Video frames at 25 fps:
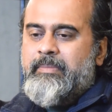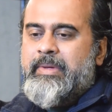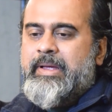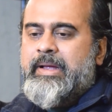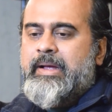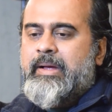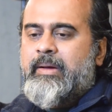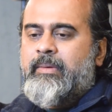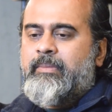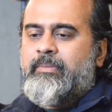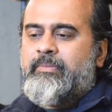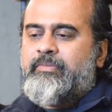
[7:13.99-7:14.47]

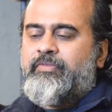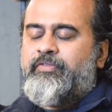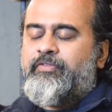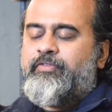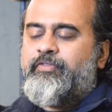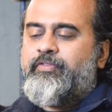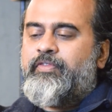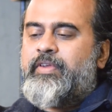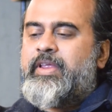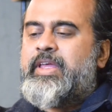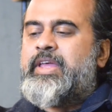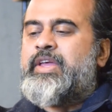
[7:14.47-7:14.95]
become
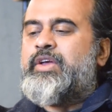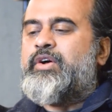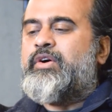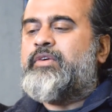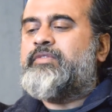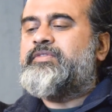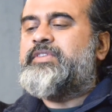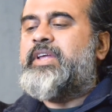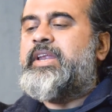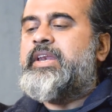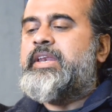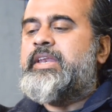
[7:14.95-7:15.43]
free
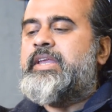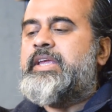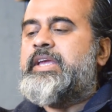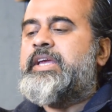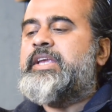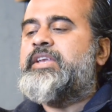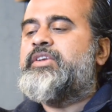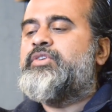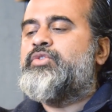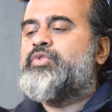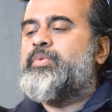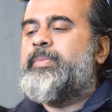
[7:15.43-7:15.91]
of the
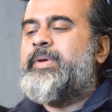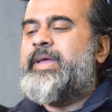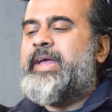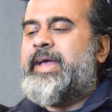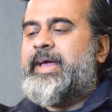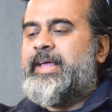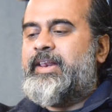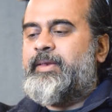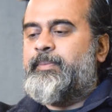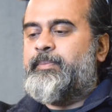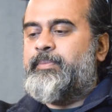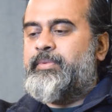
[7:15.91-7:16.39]
need to
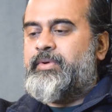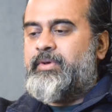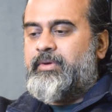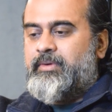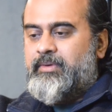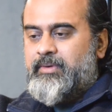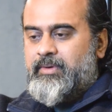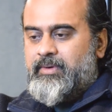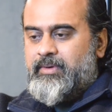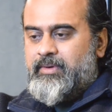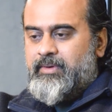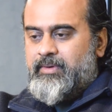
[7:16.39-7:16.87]
be helped.